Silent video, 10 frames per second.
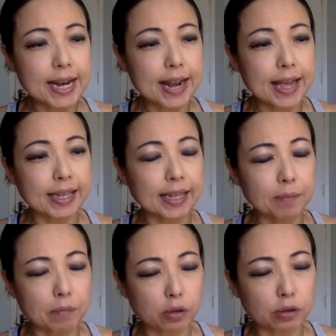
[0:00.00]
like
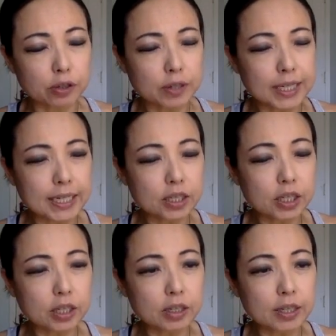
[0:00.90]
emotionally
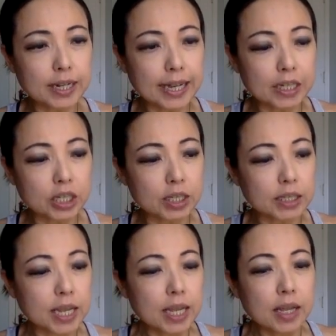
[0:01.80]
too, like just
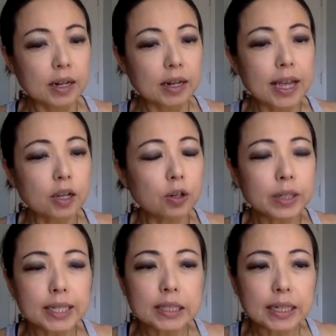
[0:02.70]
like who
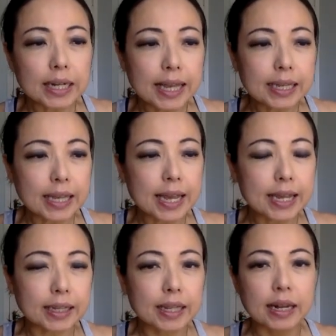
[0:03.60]
doesn't like
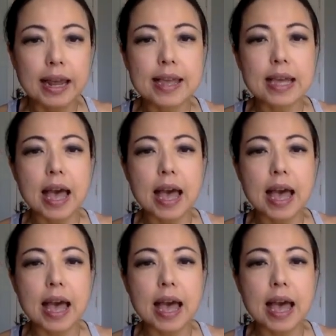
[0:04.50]
cake? Like